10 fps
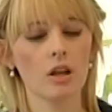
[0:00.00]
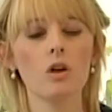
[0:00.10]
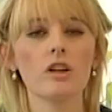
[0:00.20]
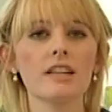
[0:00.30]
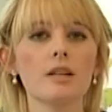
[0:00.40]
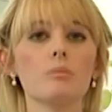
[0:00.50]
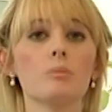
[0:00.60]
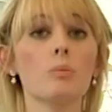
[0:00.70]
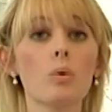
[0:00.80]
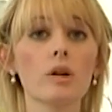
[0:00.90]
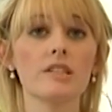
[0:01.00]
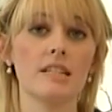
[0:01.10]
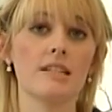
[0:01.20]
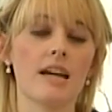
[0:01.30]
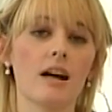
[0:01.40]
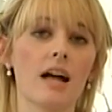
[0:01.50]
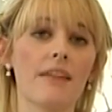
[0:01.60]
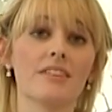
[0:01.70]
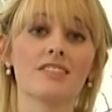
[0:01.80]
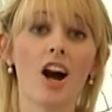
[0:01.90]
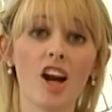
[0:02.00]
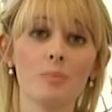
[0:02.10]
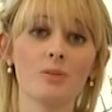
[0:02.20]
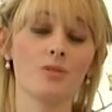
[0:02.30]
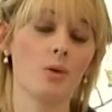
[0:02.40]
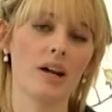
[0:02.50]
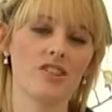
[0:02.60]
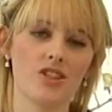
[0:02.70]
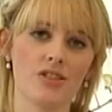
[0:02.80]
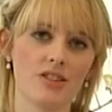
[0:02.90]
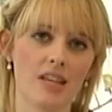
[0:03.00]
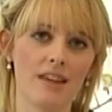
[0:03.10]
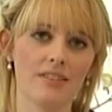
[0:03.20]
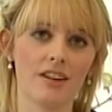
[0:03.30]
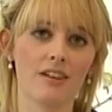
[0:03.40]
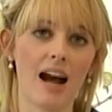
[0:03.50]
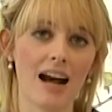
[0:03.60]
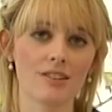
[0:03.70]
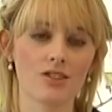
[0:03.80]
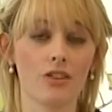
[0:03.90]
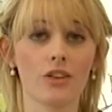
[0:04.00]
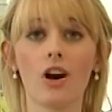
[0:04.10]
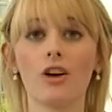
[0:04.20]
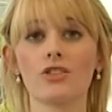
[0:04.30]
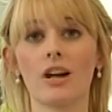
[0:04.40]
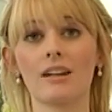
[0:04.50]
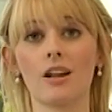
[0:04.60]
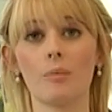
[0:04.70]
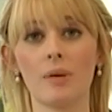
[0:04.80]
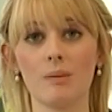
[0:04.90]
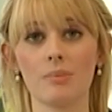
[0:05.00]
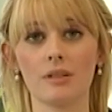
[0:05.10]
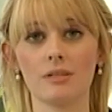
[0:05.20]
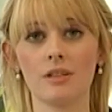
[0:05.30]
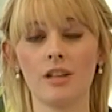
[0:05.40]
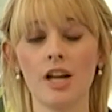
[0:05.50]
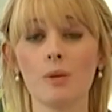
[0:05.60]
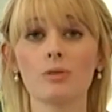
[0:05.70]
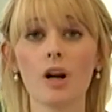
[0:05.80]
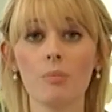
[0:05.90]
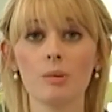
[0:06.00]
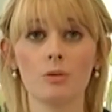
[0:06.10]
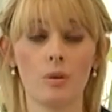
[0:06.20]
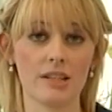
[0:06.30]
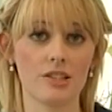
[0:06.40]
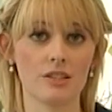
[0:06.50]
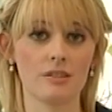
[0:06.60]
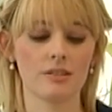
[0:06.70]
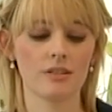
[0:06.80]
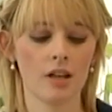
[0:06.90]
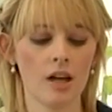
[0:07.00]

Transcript: Looking in more detail at the types of questions then that are asked on the contract law paper. Problem questions.